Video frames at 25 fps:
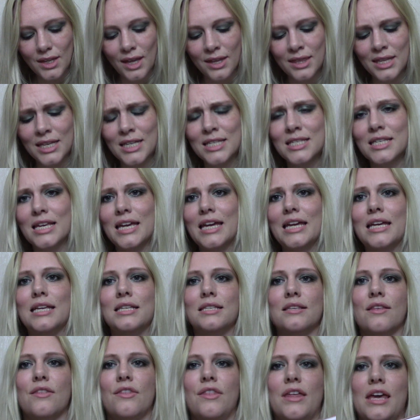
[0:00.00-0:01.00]
This
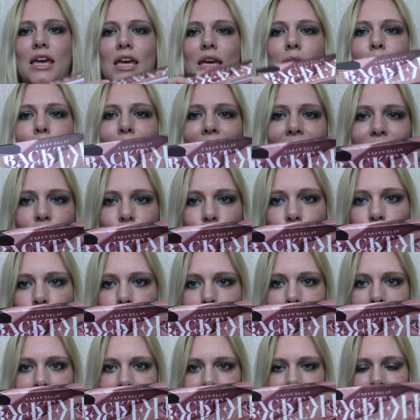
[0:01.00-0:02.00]
is the Back
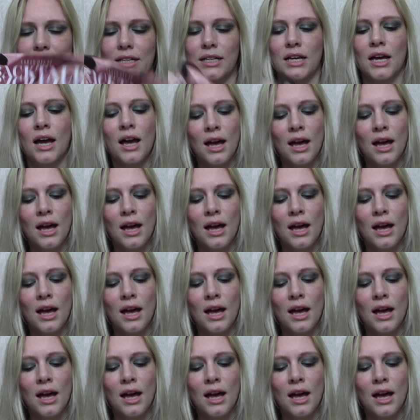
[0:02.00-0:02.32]
Talk palette.